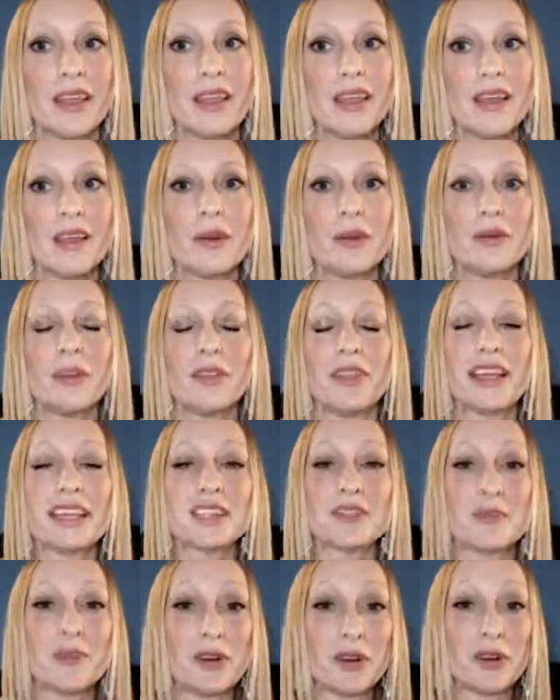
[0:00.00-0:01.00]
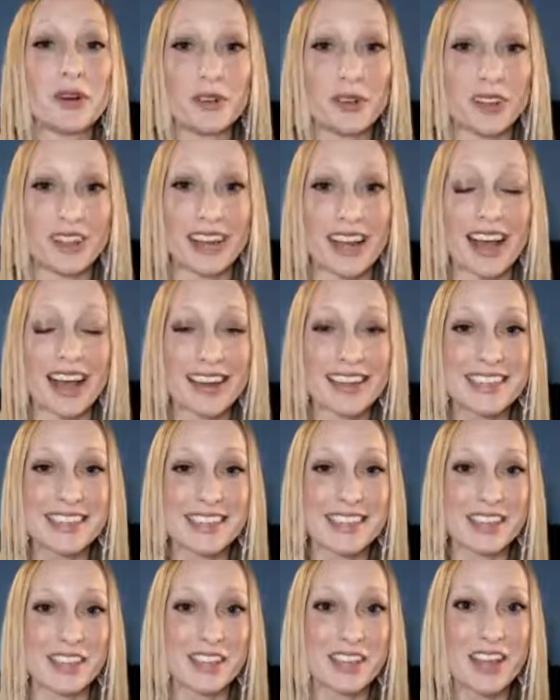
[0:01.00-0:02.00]
Well, that's wonderful. And honestly,
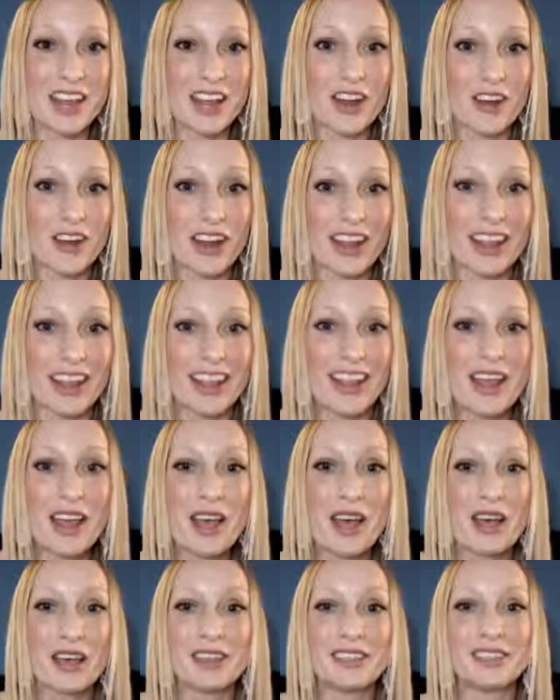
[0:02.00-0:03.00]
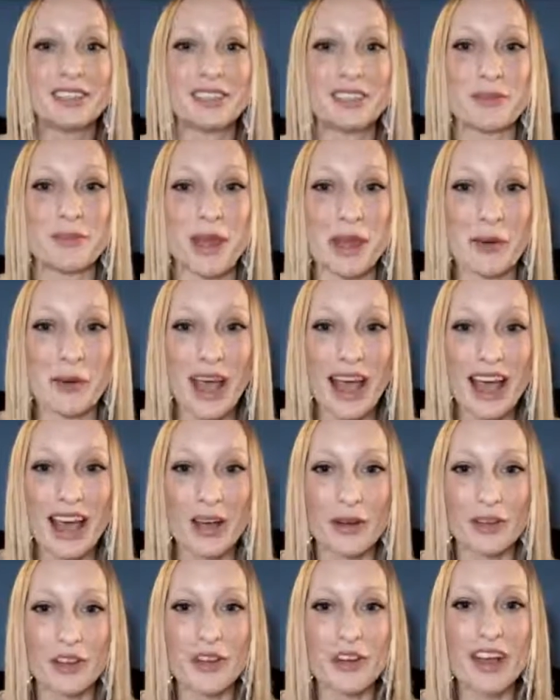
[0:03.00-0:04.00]
just hearing just about how
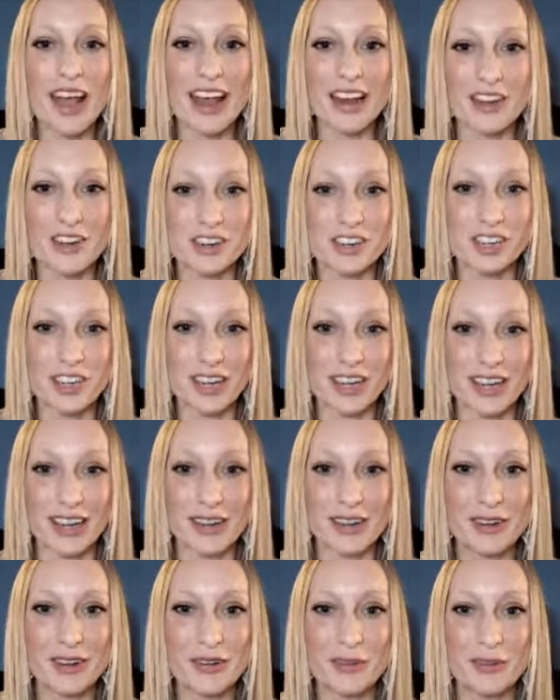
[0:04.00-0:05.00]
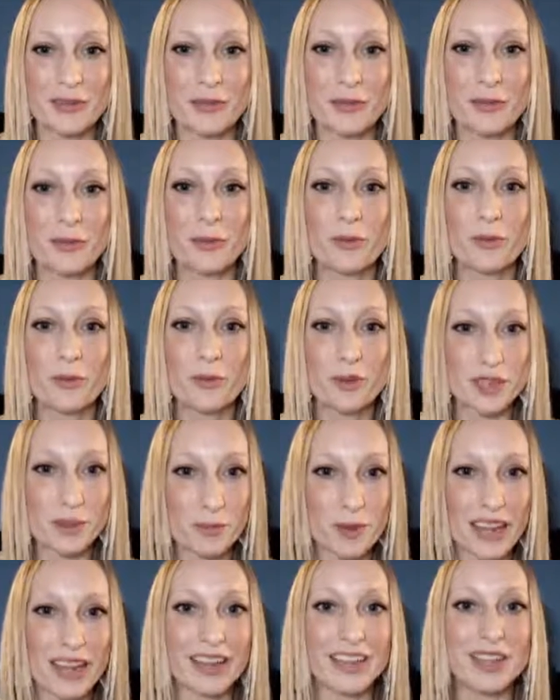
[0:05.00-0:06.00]
your energy was
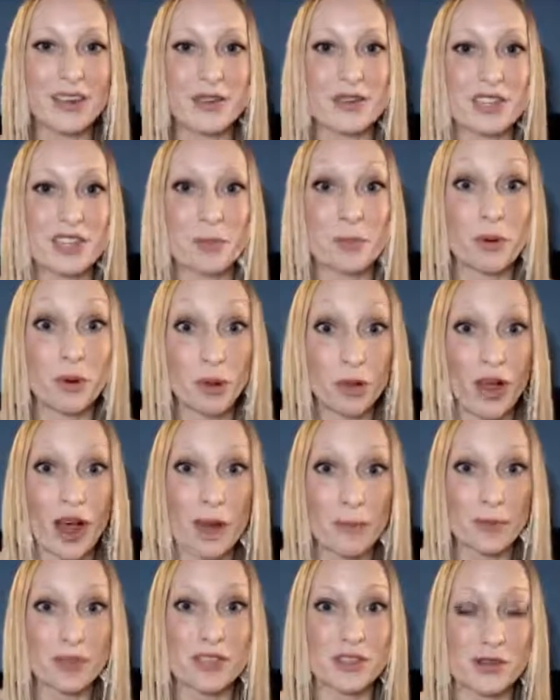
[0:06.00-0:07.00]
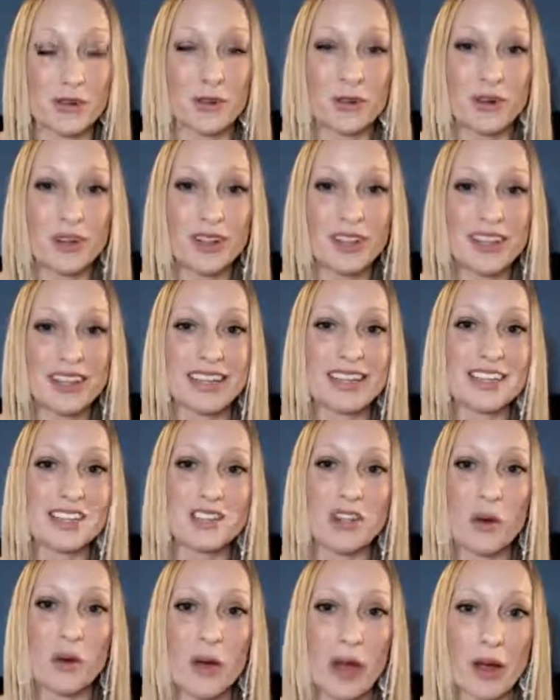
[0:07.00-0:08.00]
being used to pull up a school is
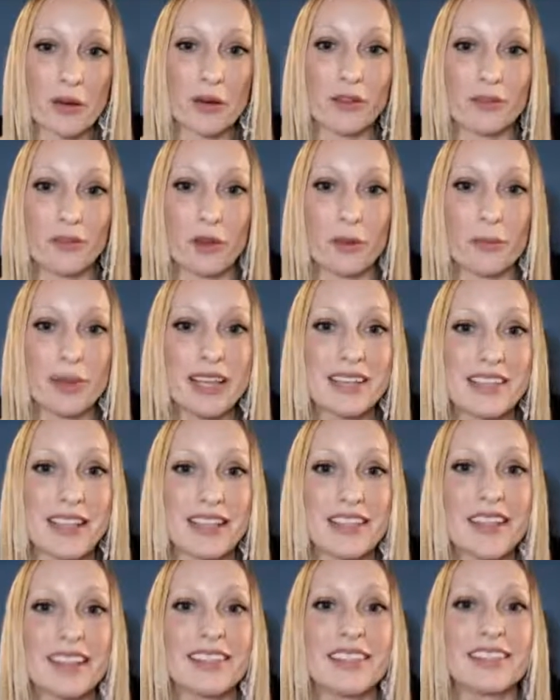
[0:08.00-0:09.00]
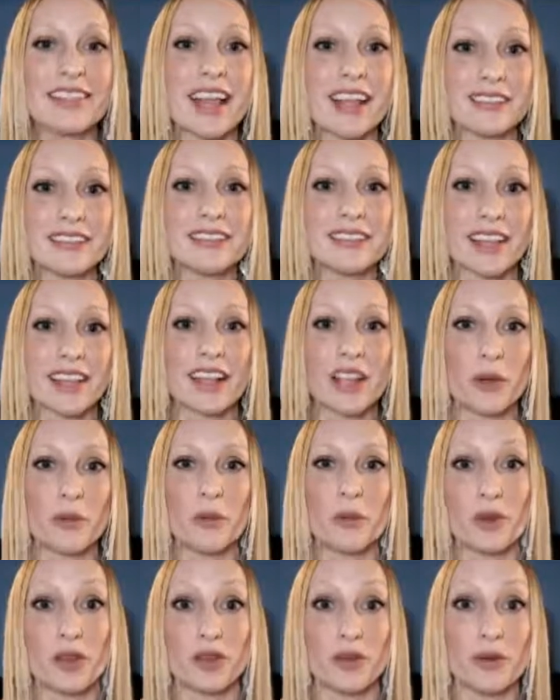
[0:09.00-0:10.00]
so powerful, because I think that that's exactly what
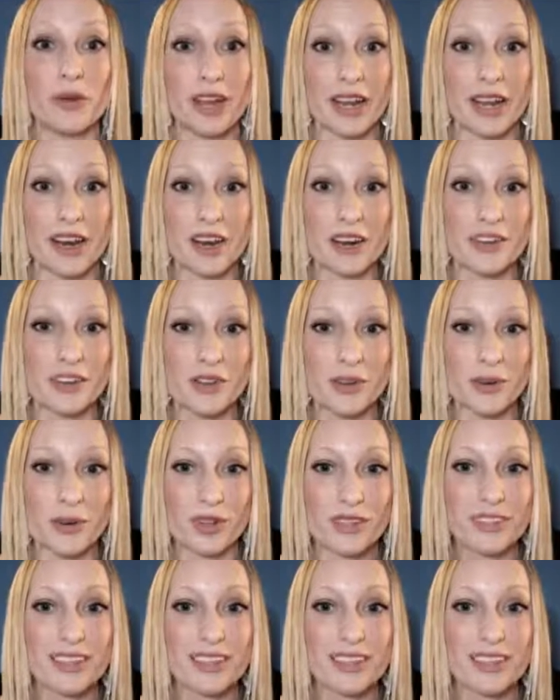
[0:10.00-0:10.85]
we do need in our schools.